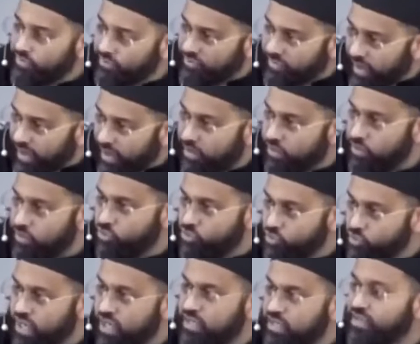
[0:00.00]
the fact they're
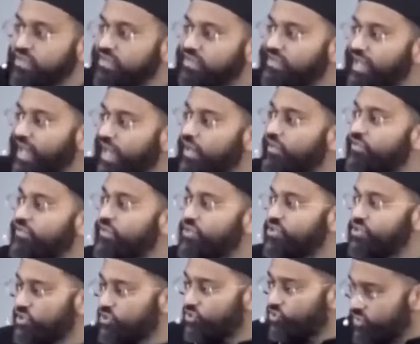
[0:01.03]
trying to
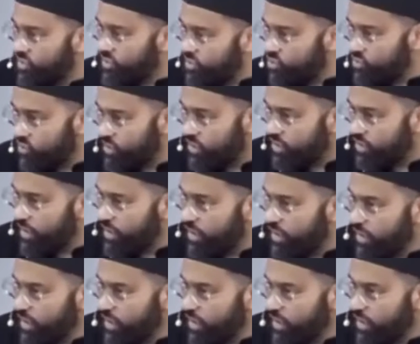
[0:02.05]
salvage the tradition